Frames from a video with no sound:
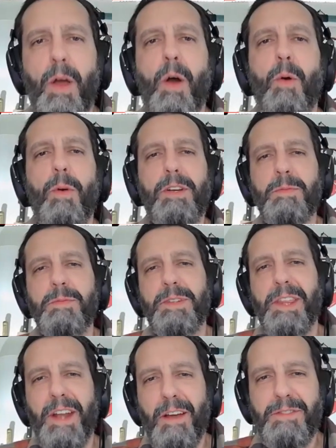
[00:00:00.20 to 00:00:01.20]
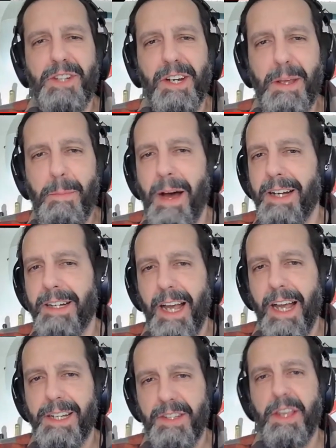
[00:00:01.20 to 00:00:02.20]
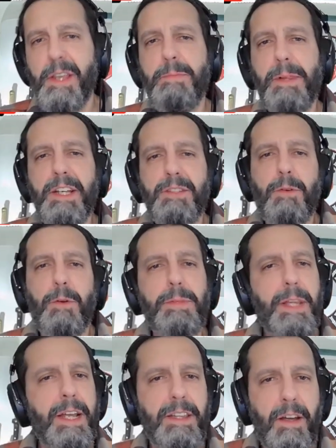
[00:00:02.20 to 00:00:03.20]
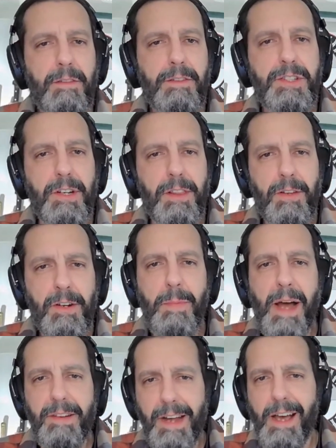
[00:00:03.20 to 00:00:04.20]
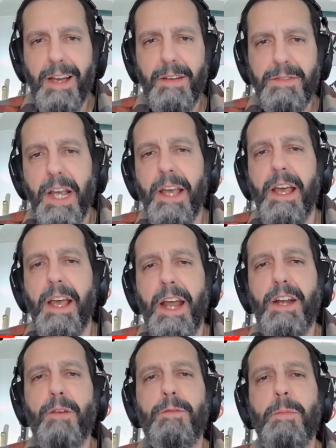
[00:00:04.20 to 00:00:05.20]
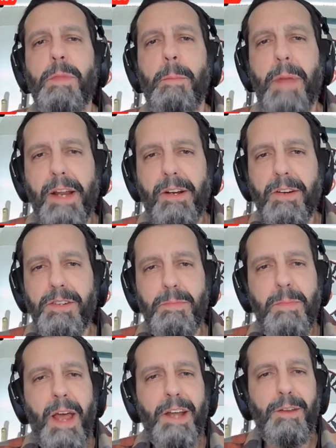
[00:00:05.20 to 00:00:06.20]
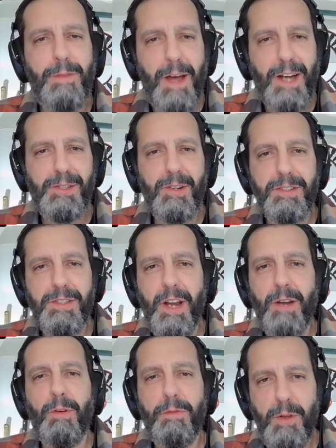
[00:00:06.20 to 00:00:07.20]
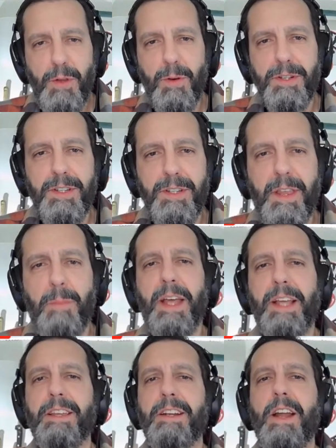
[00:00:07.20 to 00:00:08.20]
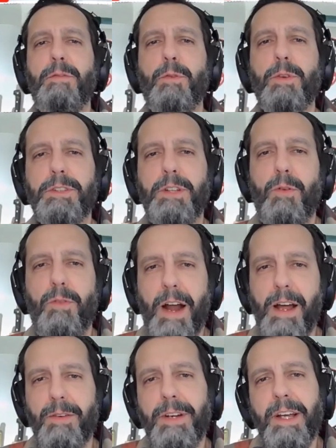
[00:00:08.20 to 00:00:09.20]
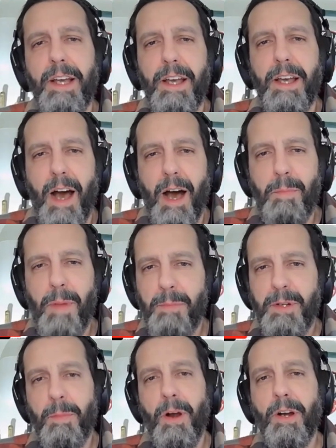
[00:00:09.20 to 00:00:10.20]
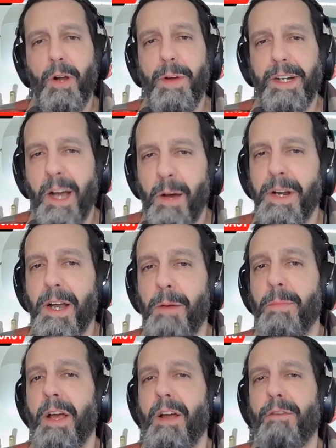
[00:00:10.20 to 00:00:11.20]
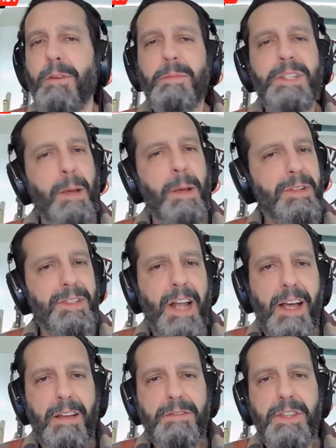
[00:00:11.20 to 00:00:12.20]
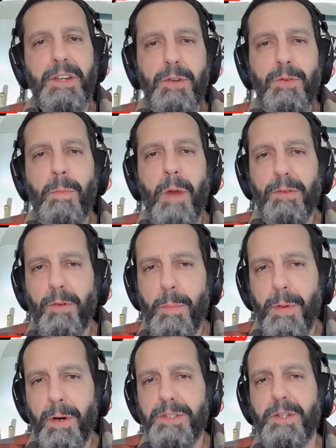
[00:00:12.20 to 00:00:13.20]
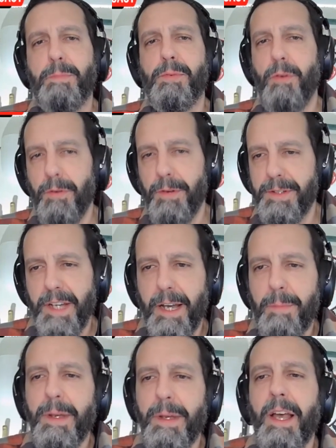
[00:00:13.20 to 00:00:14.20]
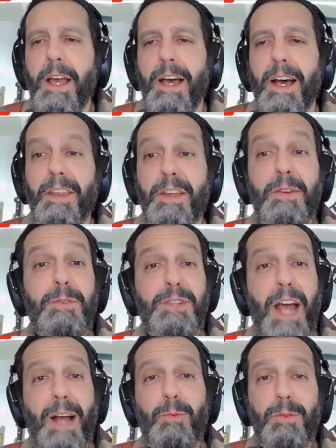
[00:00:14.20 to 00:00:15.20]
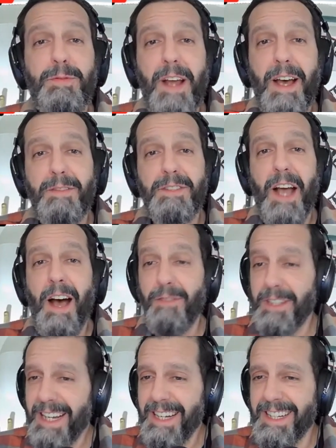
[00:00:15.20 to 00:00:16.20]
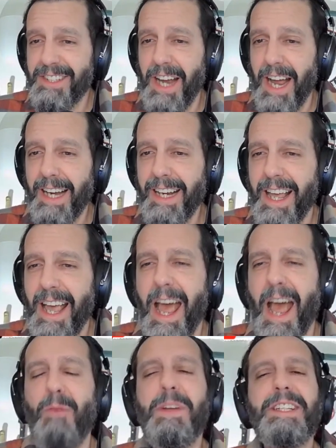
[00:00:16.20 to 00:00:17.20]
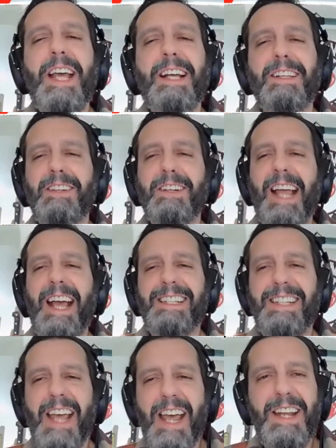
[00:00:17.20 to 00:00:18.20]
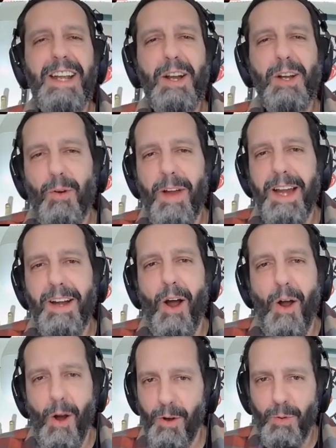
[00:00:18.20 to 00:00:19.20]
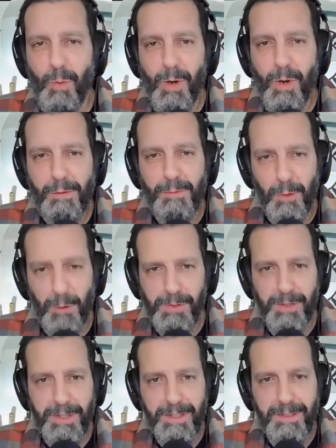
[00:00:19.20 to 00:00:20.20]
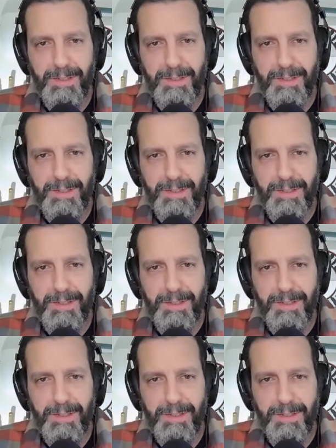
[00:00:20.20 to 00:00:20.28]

Welcome to the Knife Junkie Podcast, the place for blade lovers to learn about knives and hear from the makers, manufacturers, and reviewers that make the knife world go round. I'm Bob DeMarco, and coming up from Tempest Knives, the new microburst prototype, uh, the new Jack Wolf Knives Javelina Jack, and we take a look at 10 great hard work folders.